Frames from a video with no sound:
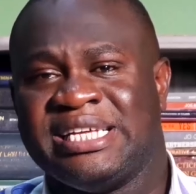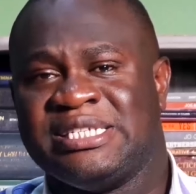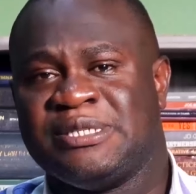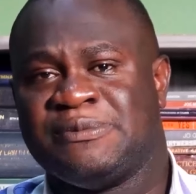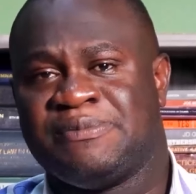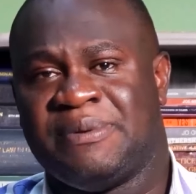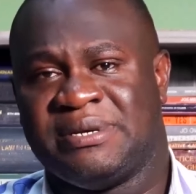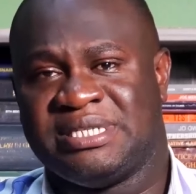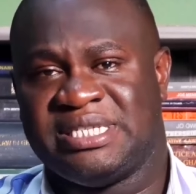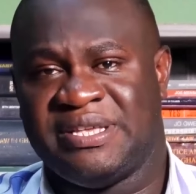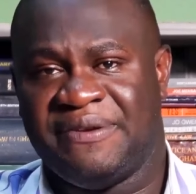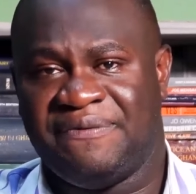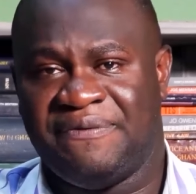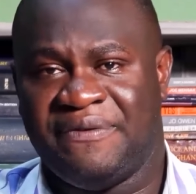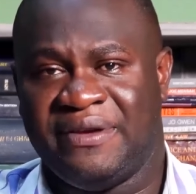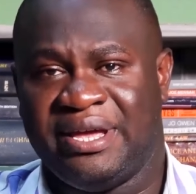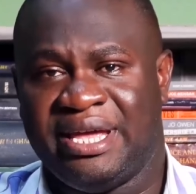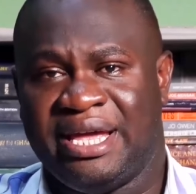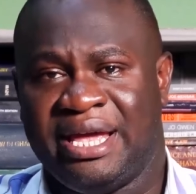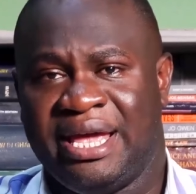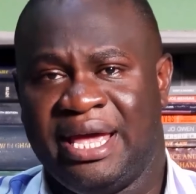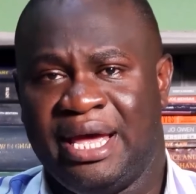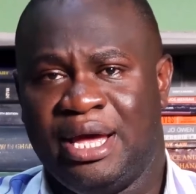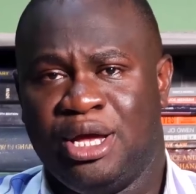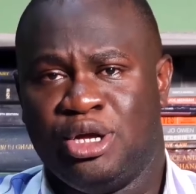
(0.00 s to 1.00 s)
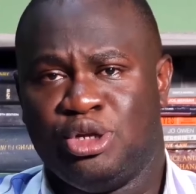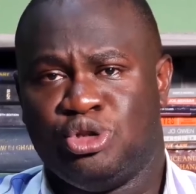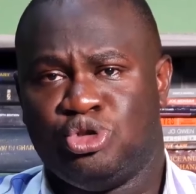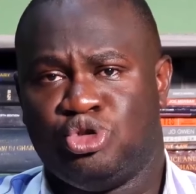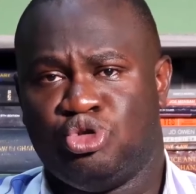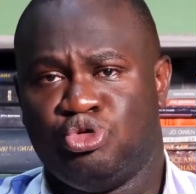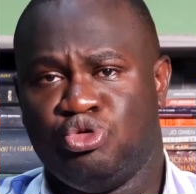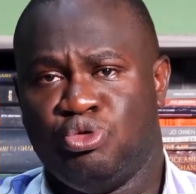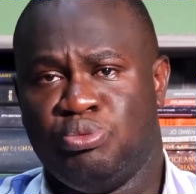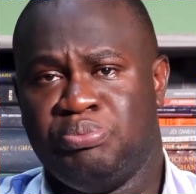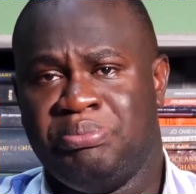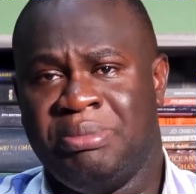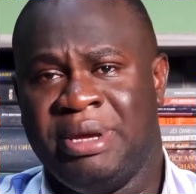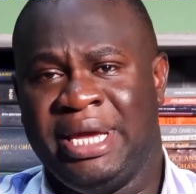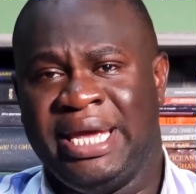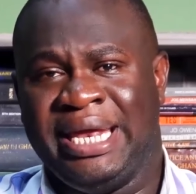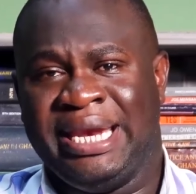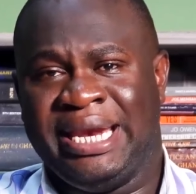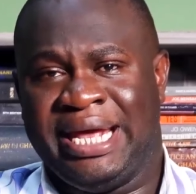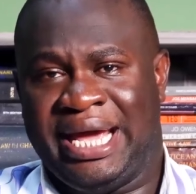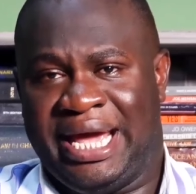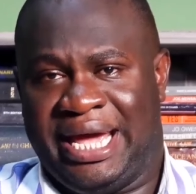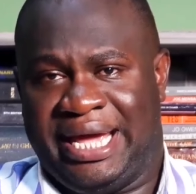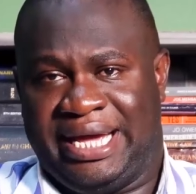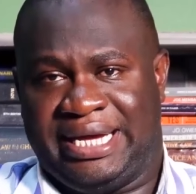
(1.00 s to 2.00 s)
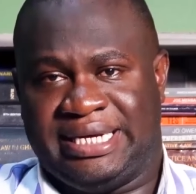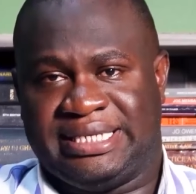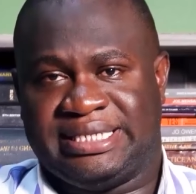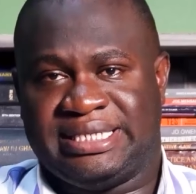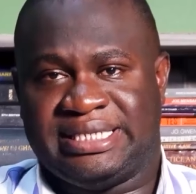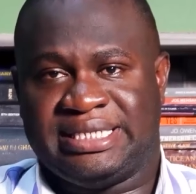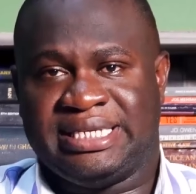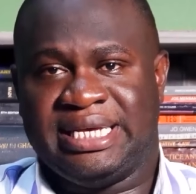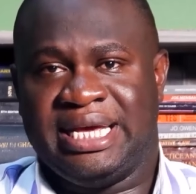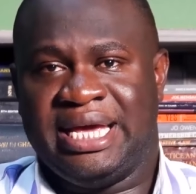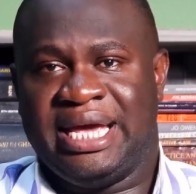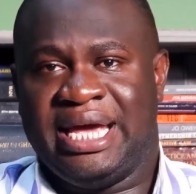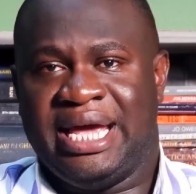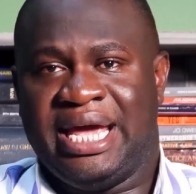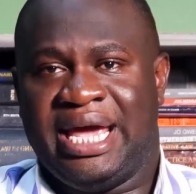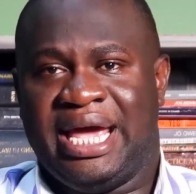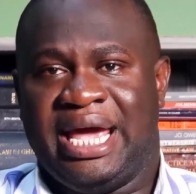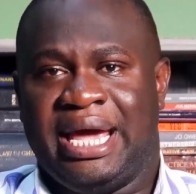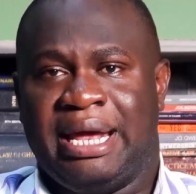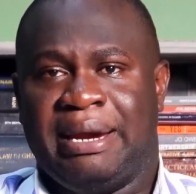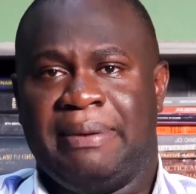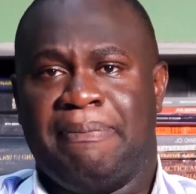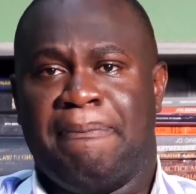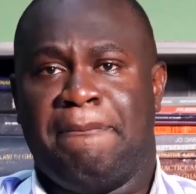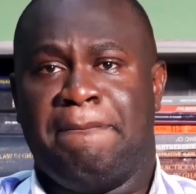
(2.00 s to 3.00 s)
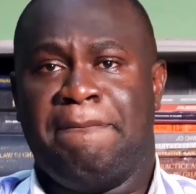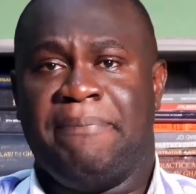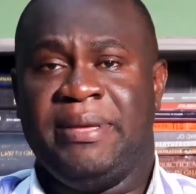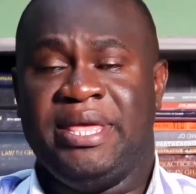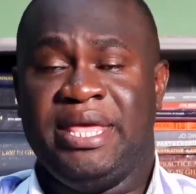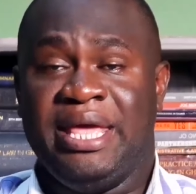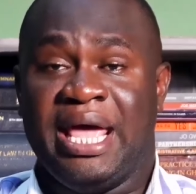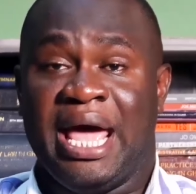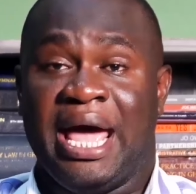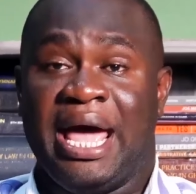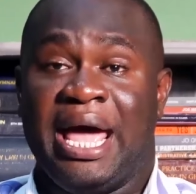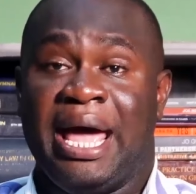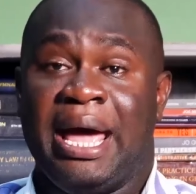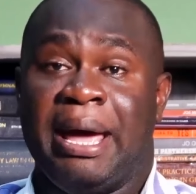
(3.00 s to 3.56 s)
and specific to mean X, and B